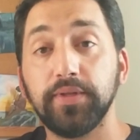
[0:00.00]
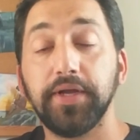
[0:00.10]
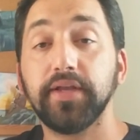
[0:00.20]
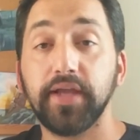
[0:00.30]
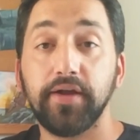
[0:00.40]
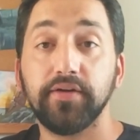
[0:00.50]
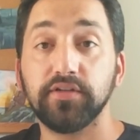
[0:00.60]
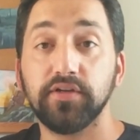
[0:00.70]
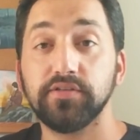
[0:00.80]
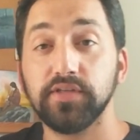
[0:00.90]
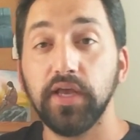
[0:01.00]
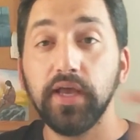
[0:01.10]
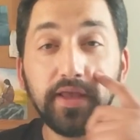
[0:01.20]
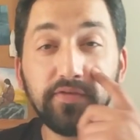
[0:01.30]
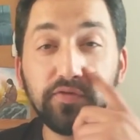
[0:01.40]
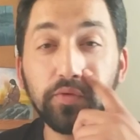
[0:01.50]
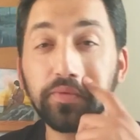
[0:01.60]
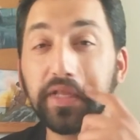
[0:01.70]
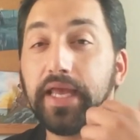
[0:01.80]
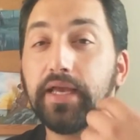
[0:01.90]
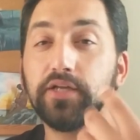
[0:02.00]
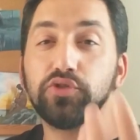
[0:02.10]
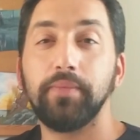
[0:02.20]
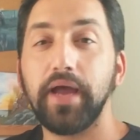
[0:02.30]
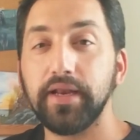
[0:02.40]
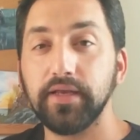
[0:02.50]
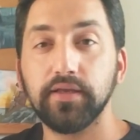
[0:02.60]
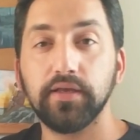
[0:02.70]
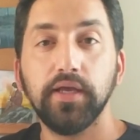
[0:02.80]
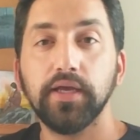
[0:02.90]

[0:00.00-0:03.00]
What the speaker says: player characters if you're playing a dramatic